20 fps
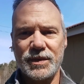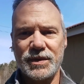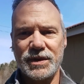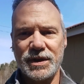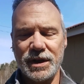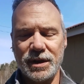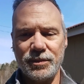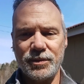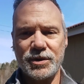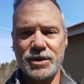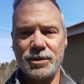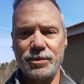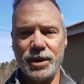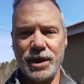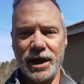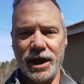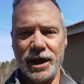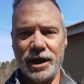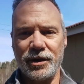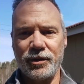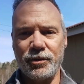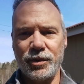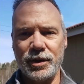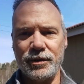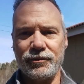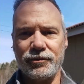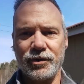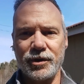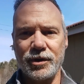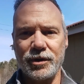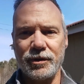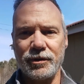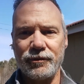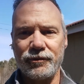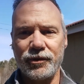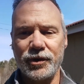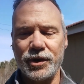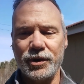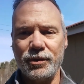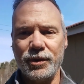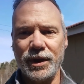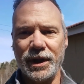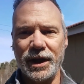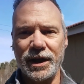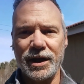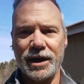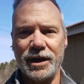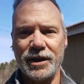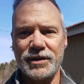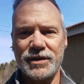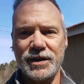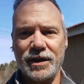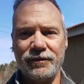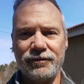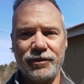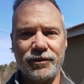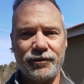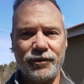seems to be adequate for, for doing that kind of stuff.